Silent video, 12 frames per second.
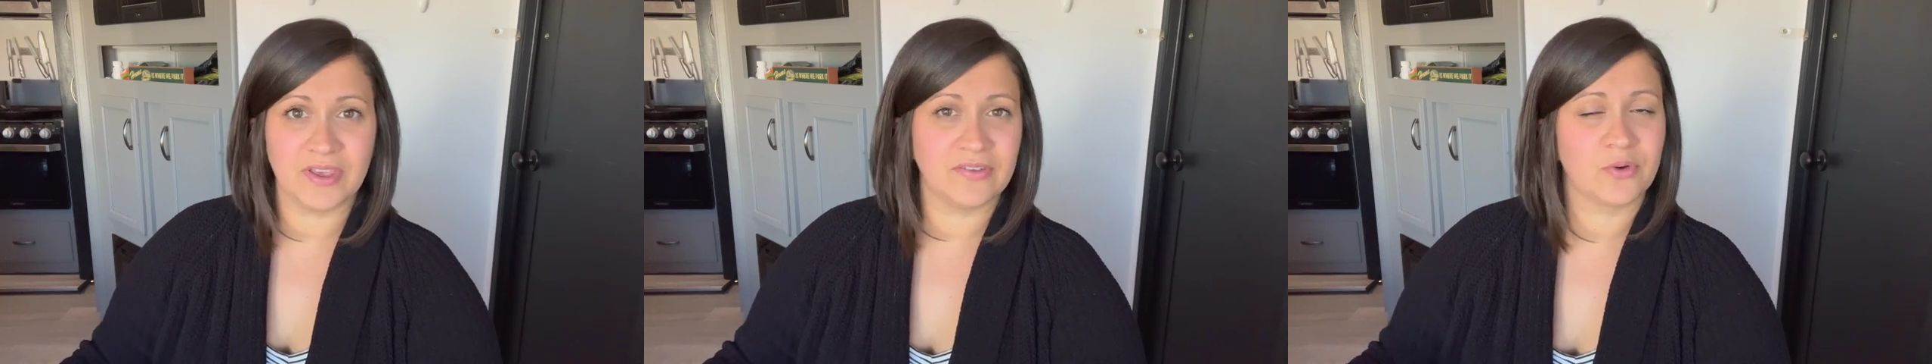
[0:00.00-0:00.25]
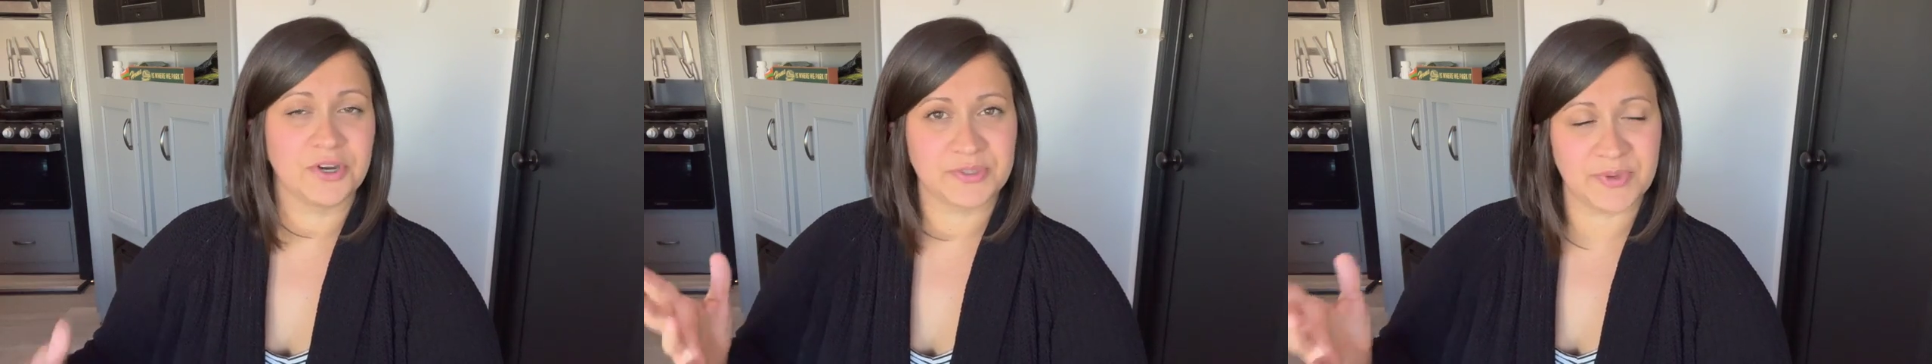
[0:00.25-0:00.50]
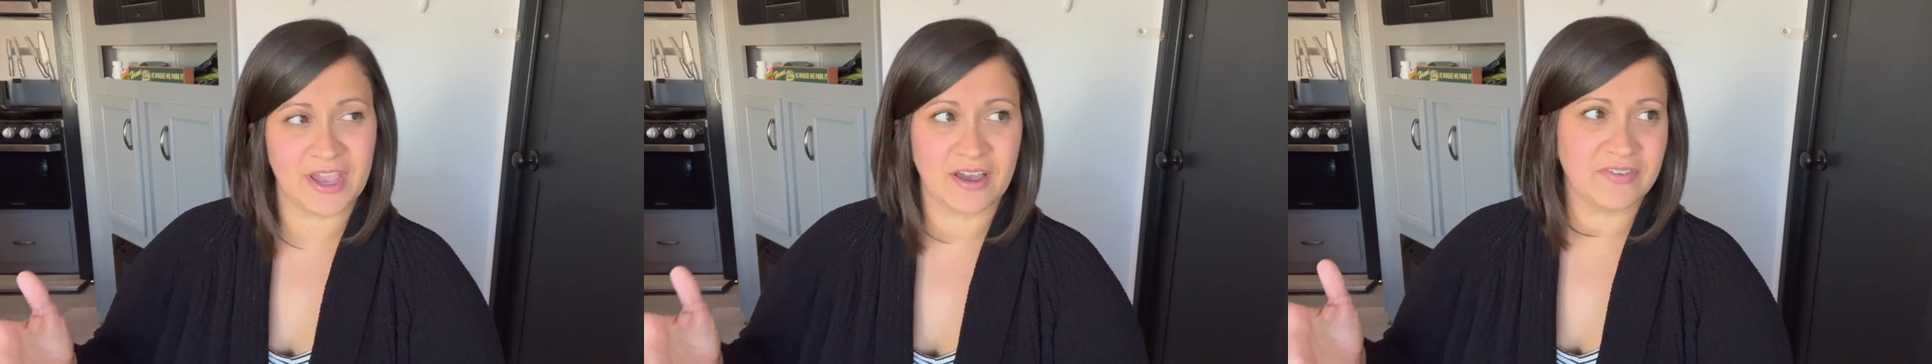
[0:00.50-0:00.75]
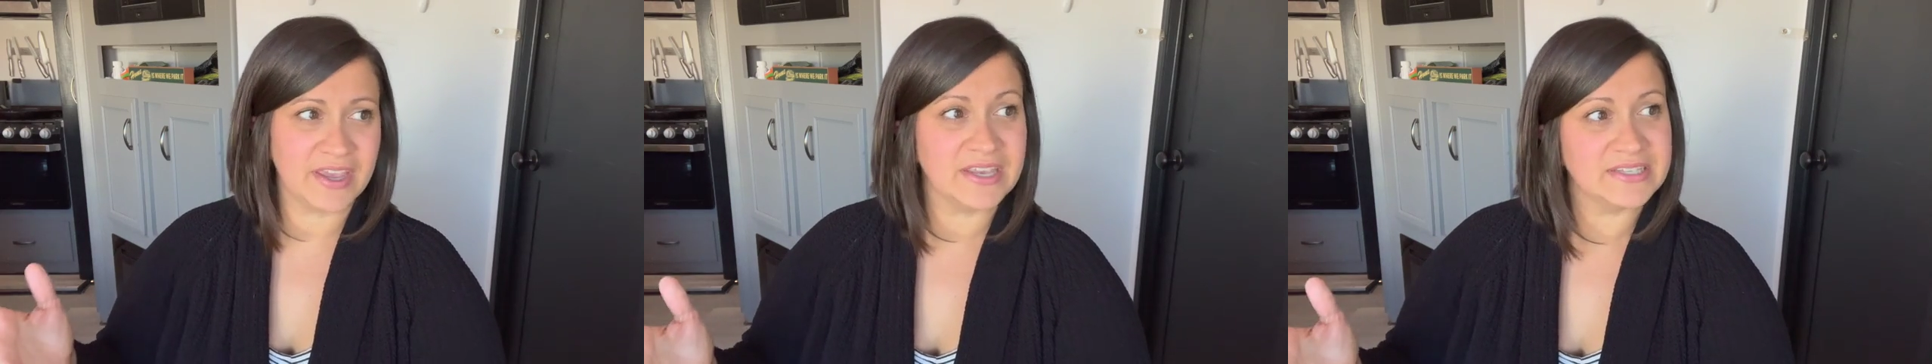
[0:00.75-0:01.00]
Of course, we
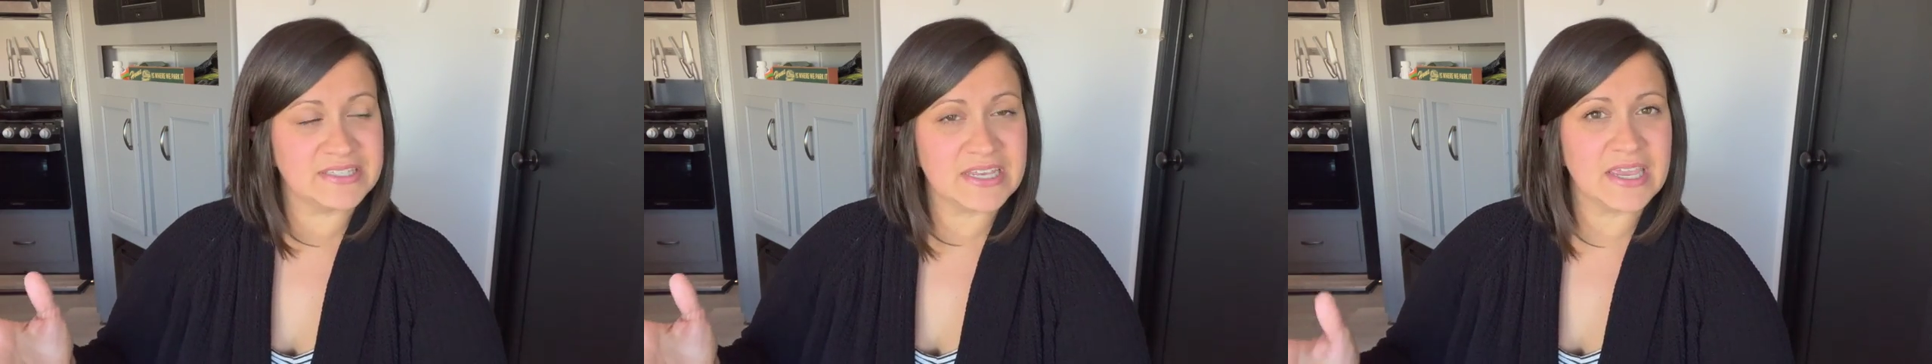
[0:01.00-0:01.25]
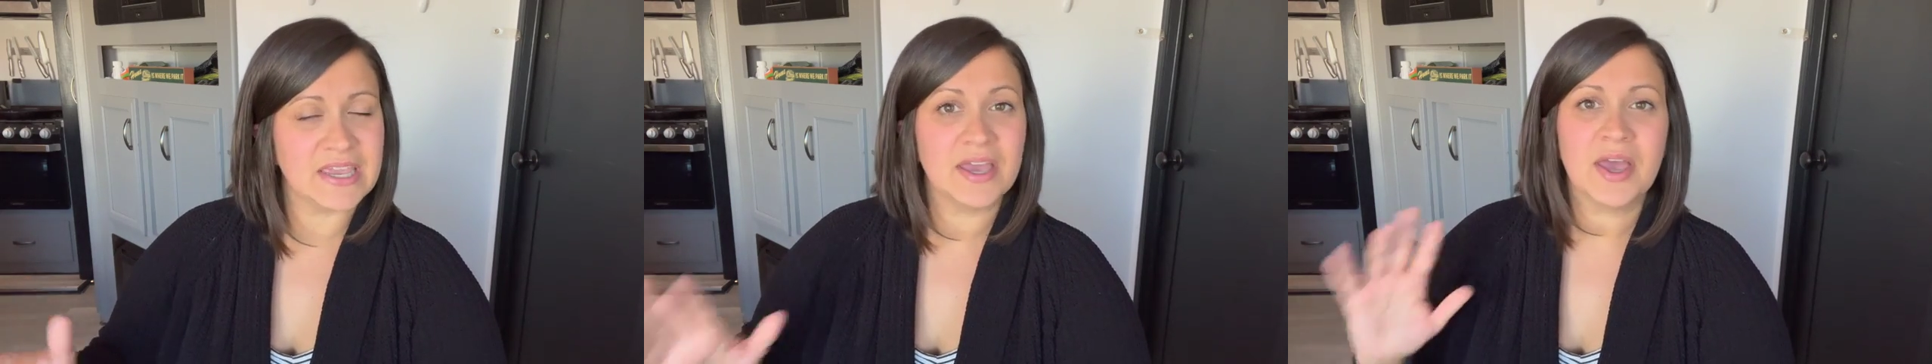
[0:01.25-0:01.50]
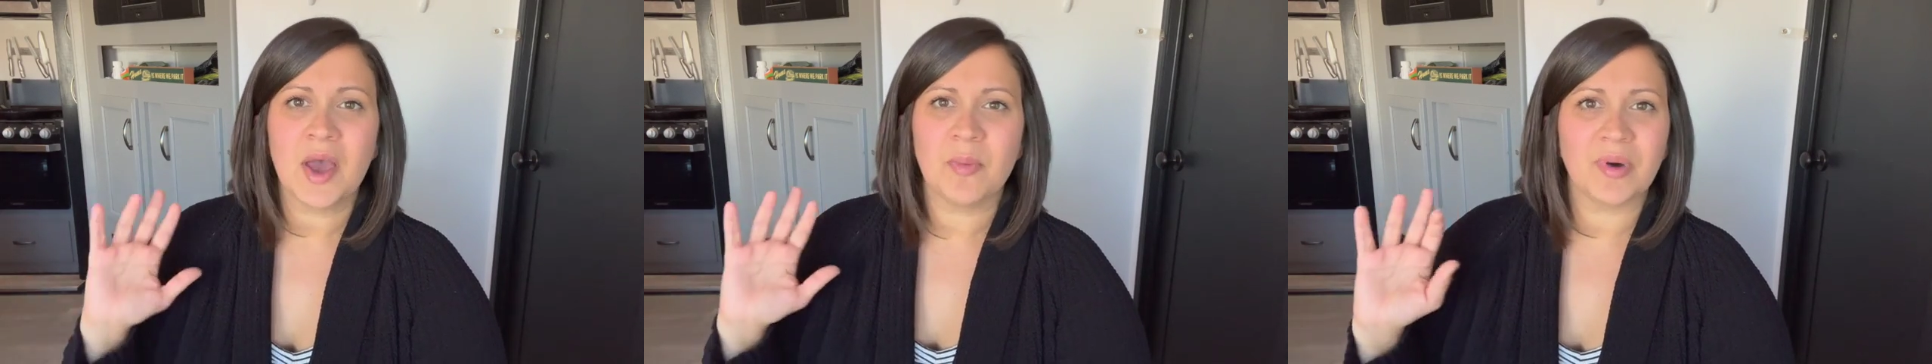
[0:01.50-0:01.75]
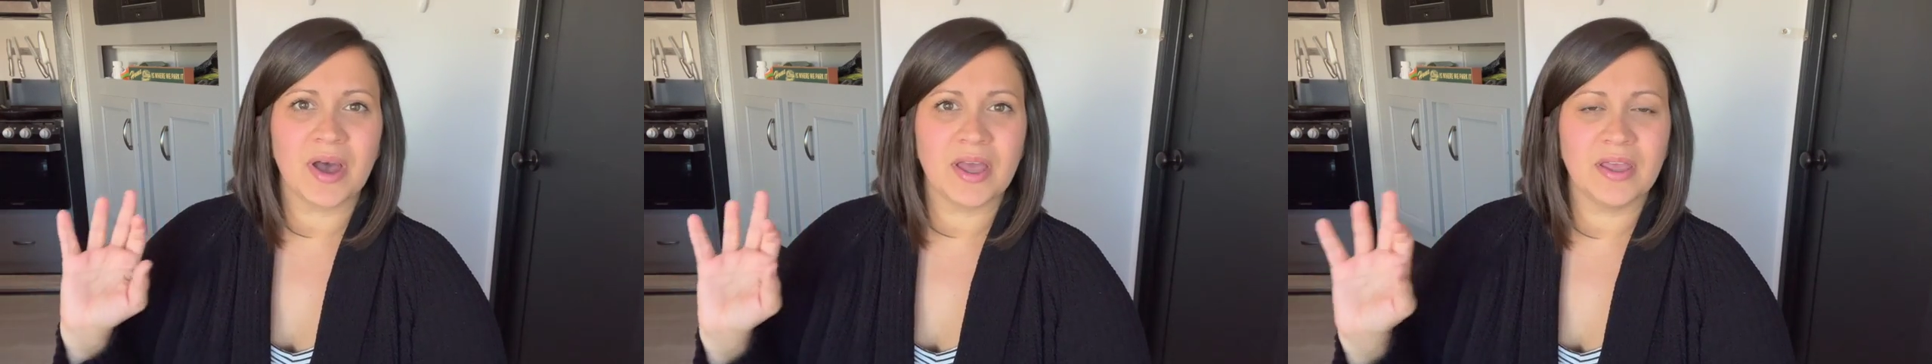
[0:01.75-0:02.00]
have AC,
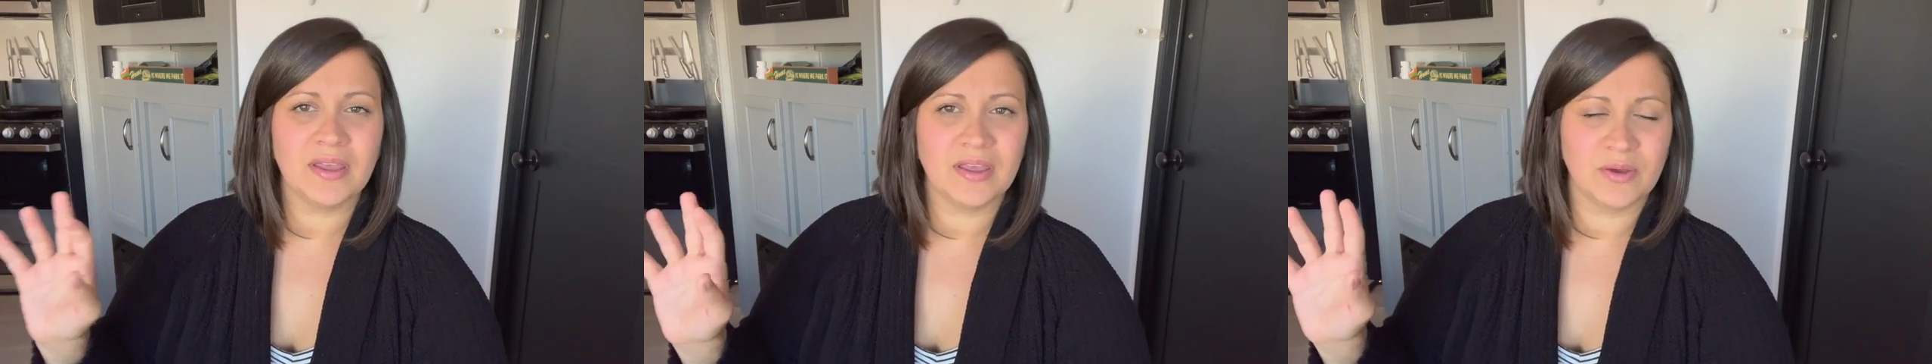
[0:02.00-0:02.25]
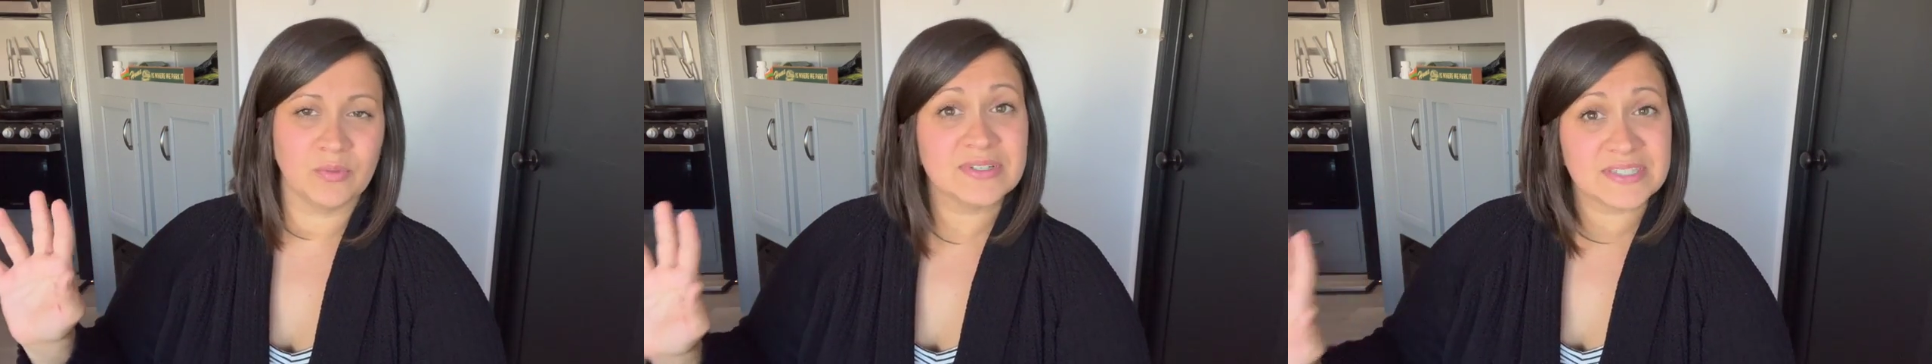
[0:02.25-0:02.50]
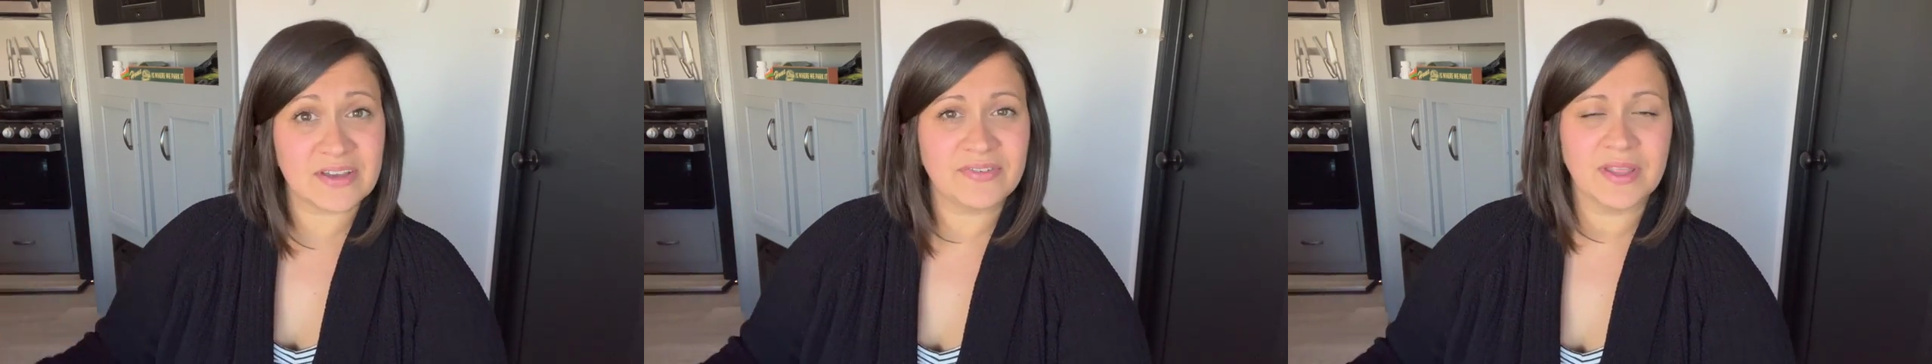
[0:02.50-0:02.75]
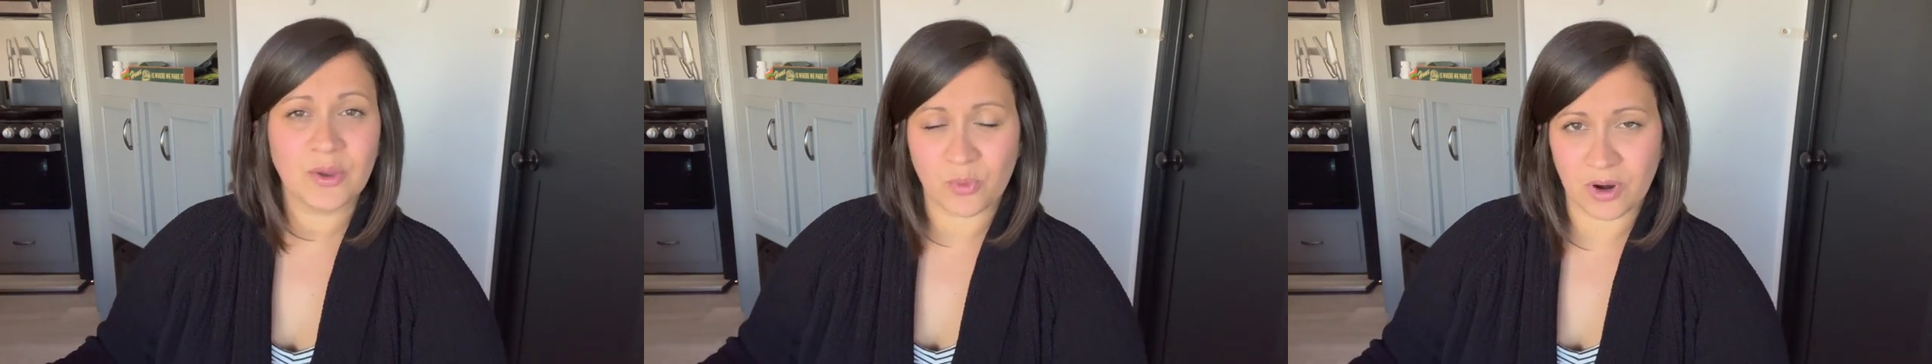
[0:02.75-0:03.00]
but it was
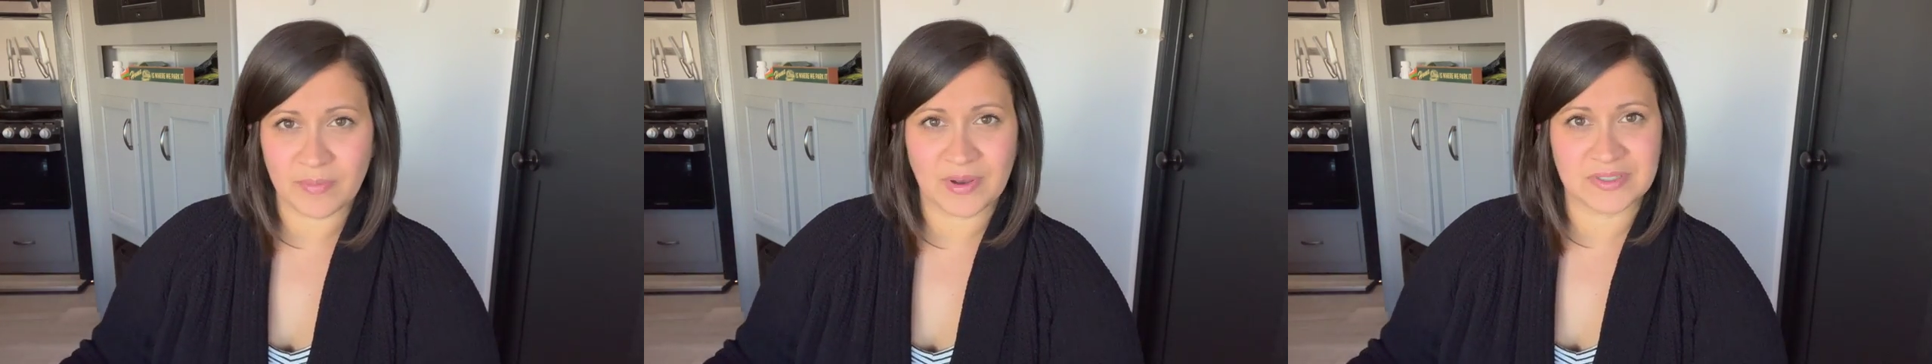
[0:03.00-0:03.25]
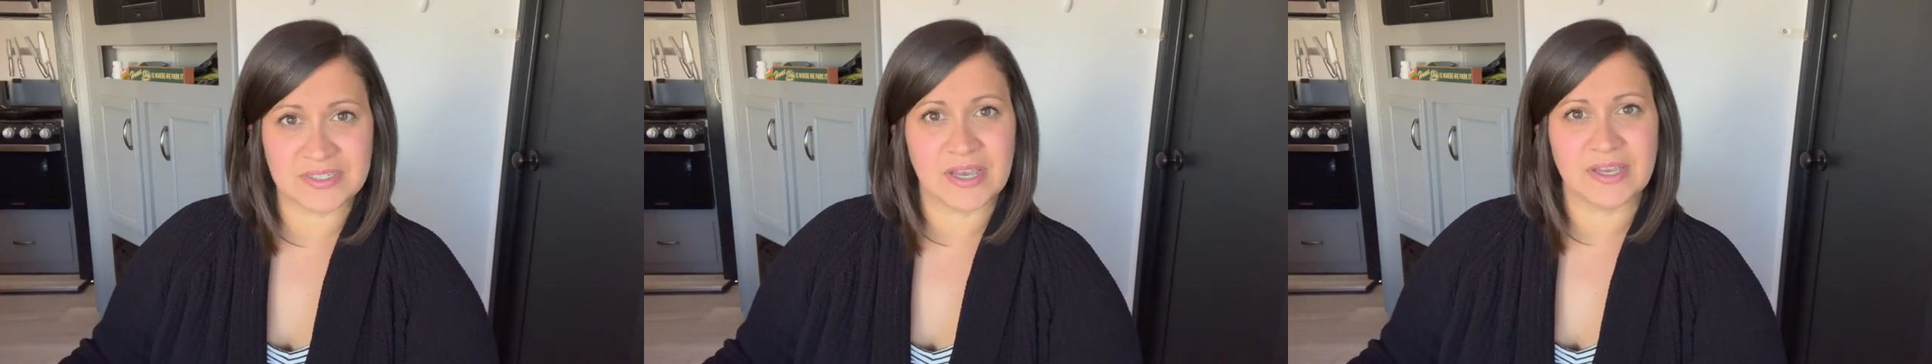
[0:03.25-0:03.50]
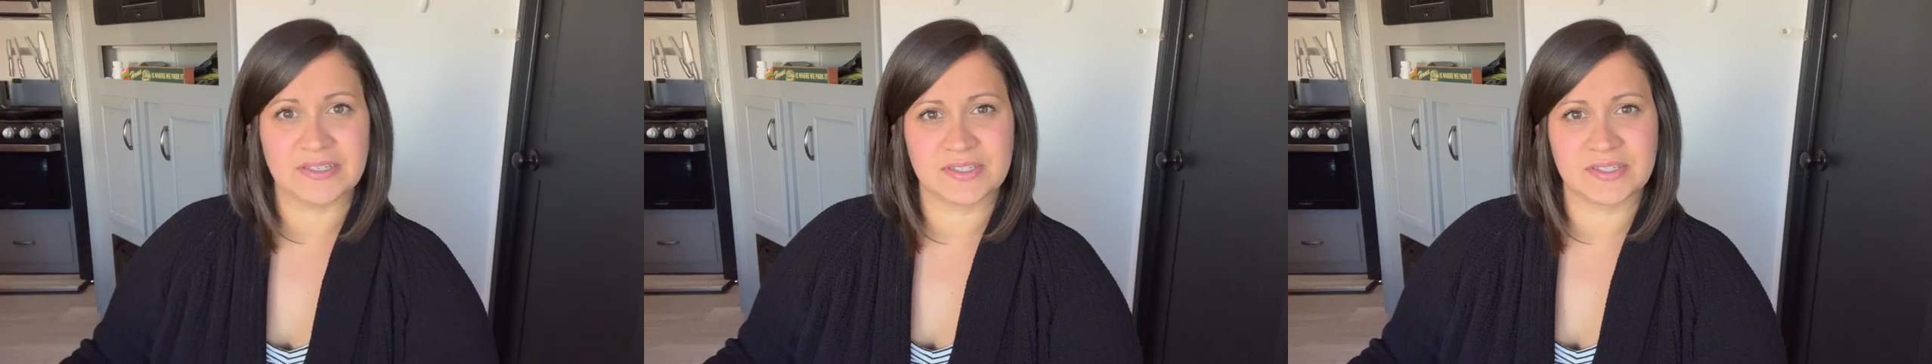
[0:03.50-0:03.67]
definitely warm outside.